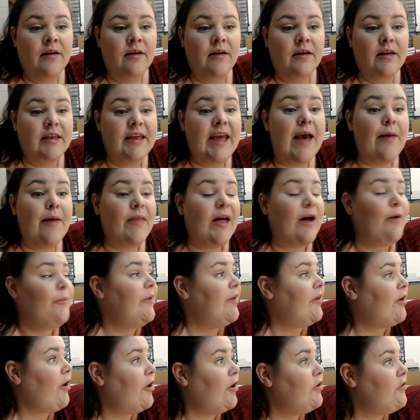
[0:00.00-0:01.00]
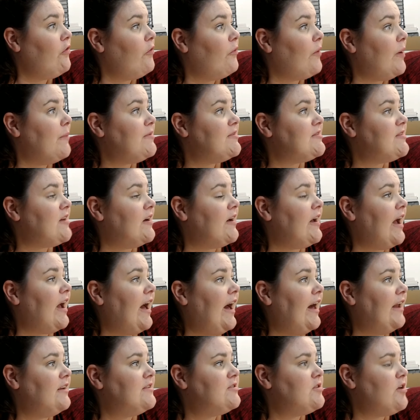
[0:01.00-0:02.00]
Yep, they'll be going on the website,
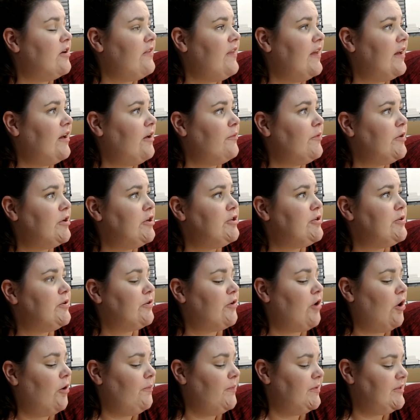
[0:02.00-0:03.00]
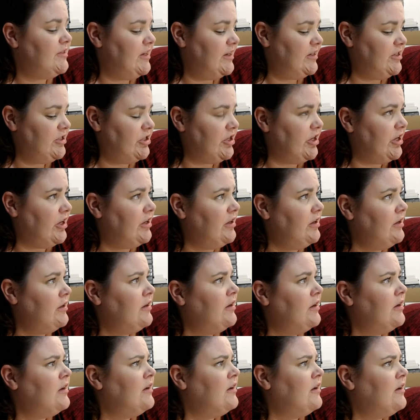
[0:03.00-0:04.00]
Anne. So I think I'm going to do a competition
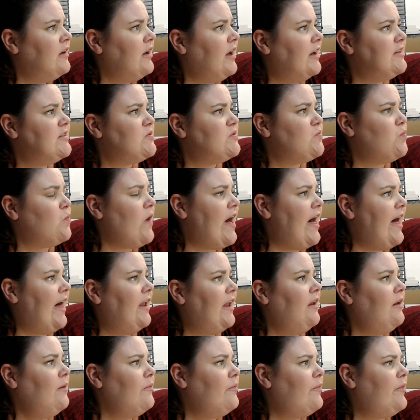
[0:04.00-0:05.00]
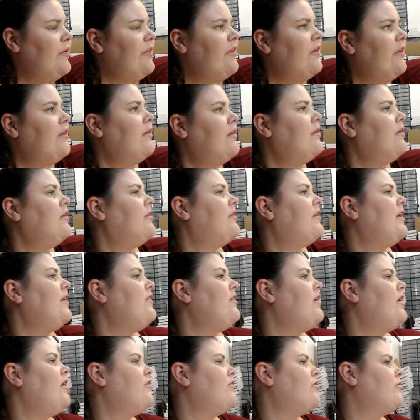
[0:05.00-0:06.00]
as well, but then the
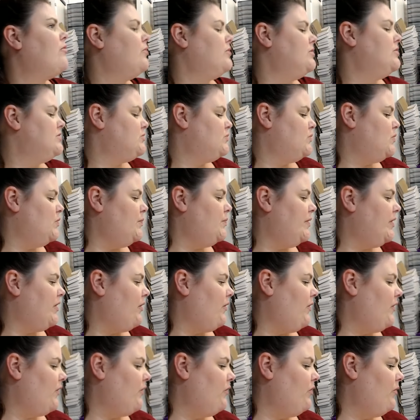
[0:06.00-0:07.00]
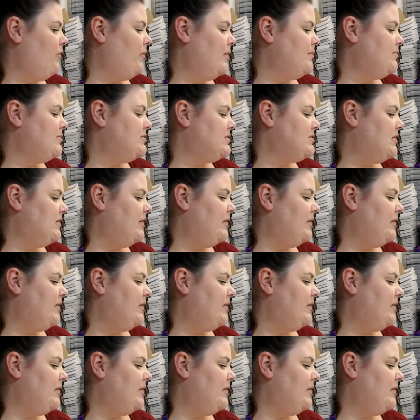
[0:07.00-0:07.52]
other ones will be going on the website.